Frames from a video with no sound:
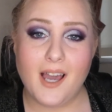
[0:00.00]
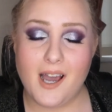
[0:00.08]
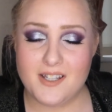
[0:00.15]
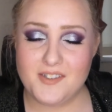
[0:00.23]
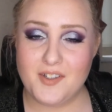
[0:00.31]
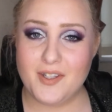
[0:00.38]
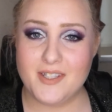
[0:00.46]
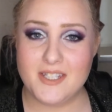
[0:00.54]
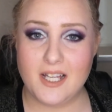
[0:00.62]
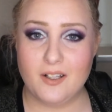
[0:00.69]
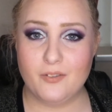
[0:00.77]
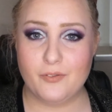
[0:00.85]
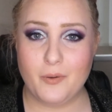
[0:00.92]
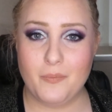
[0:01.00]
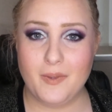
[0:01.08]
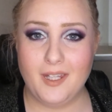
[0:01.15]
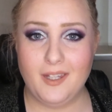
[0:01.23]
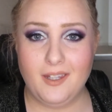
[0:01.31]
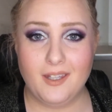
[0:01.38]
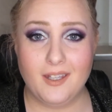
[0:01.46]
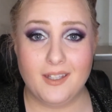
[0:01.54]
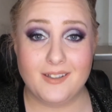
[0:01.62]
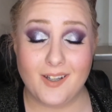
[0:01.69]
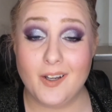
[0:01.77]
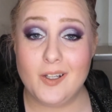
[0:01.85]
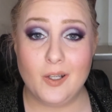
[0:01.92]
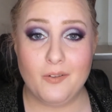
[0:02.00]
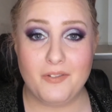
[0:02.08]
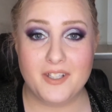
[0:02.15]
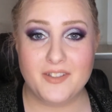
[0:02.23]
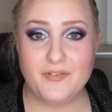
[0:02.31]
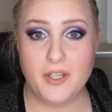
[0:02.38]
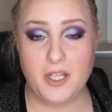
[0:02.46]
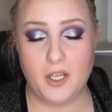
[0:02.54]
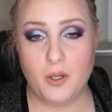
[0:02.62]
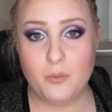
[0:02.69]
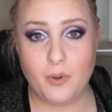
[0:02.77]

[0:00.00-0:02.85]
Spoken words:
As you can tell from the title of this video,